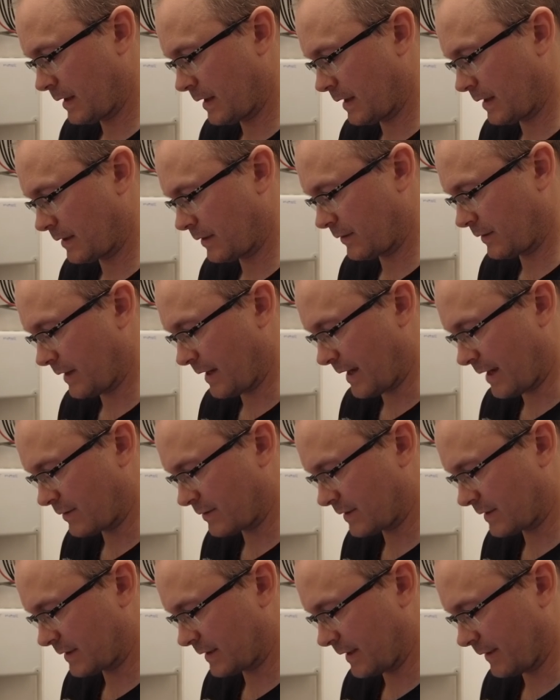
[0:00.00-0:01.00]
I don't know how
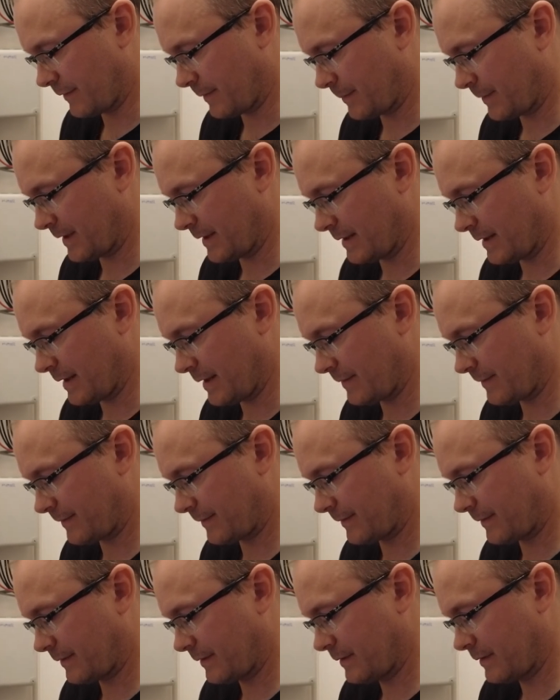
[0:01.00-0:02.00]
to save a PDF.
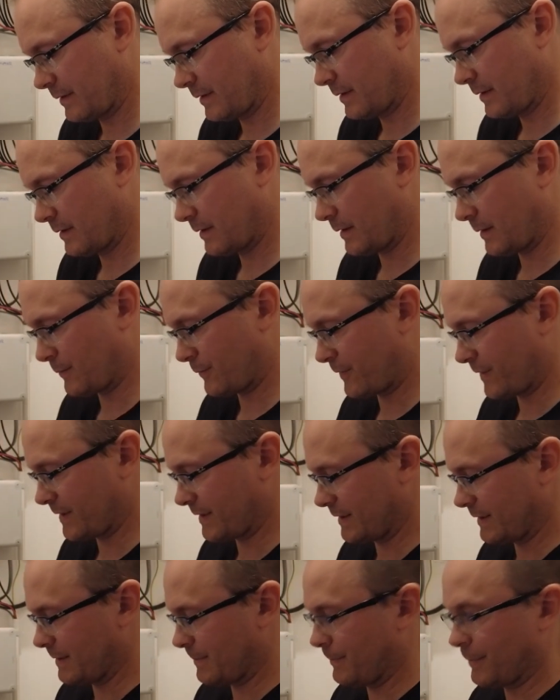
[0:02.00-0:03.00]
I'm
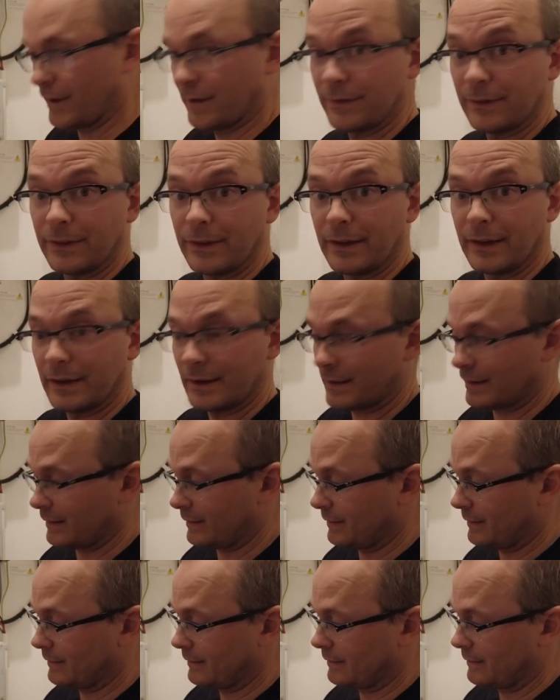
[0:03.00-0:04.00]
pressing the button there,
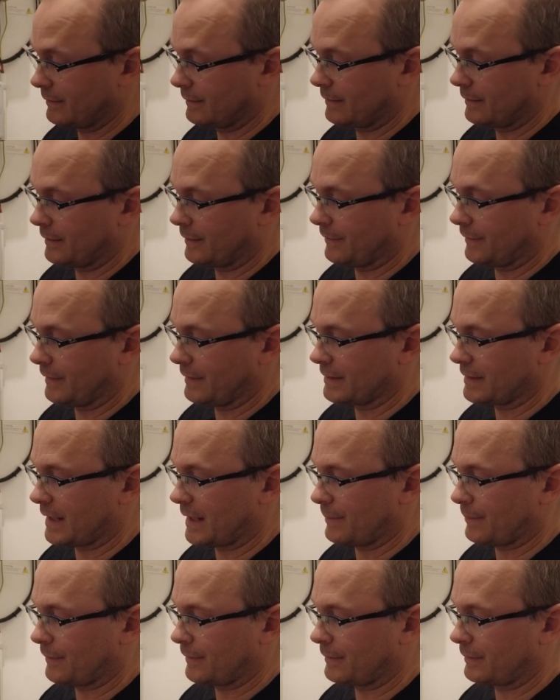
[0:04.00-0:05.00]
nothing's
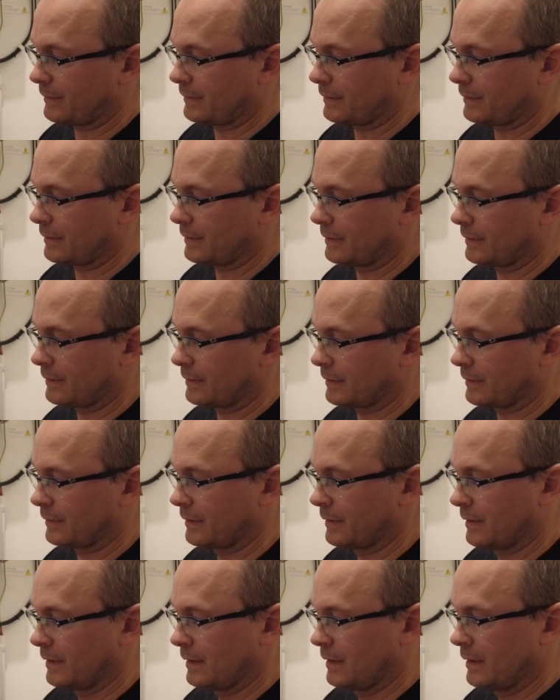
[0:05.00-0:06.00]
happened.
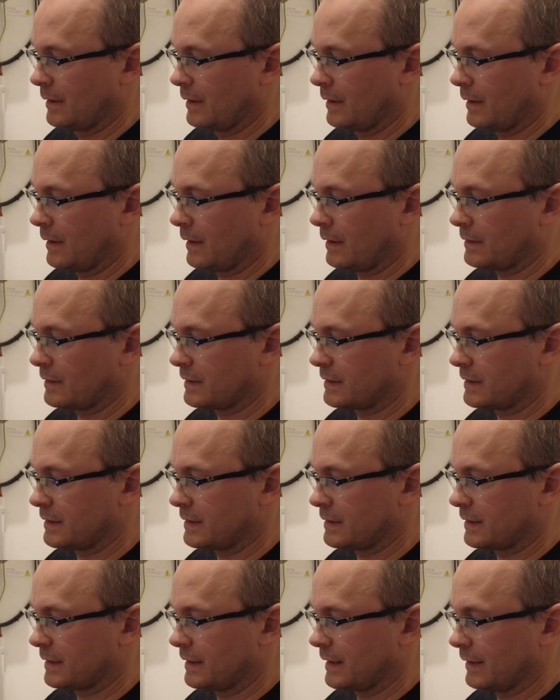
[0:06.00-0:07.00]
I'll just
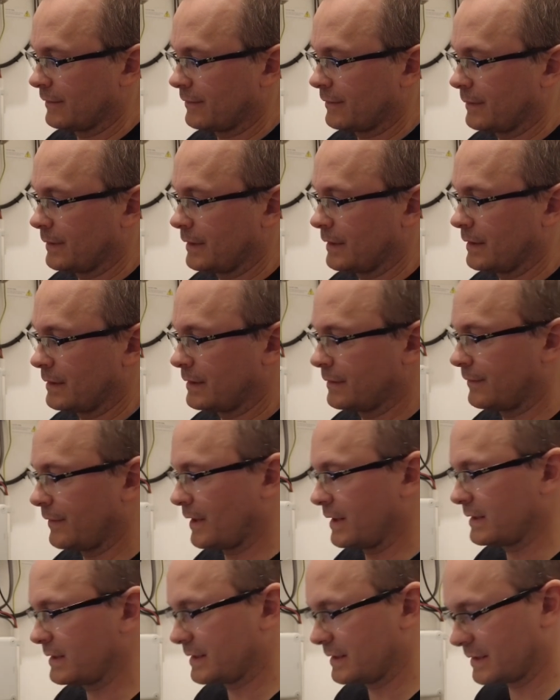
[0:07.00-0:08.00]
disconnect from the
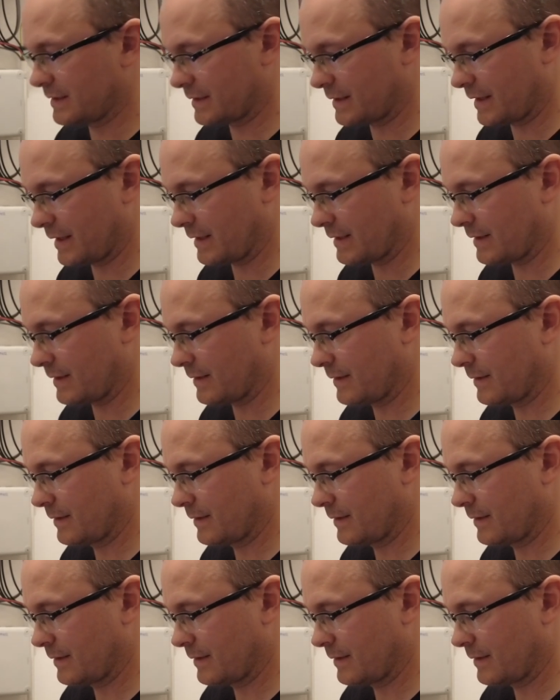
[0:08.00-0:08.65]
device instead.